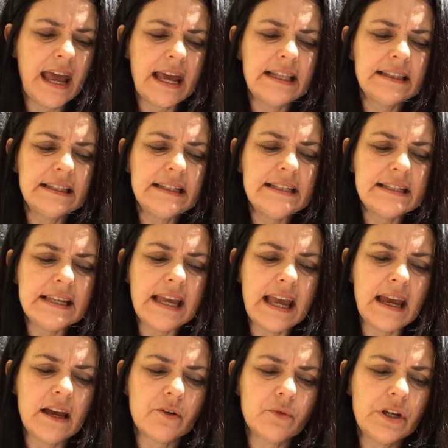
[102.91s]
And Lindsay
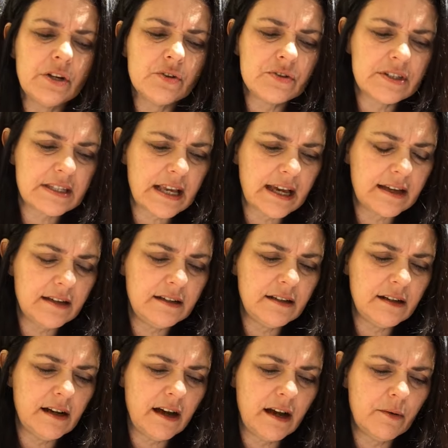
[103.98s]
Ann Reeder said,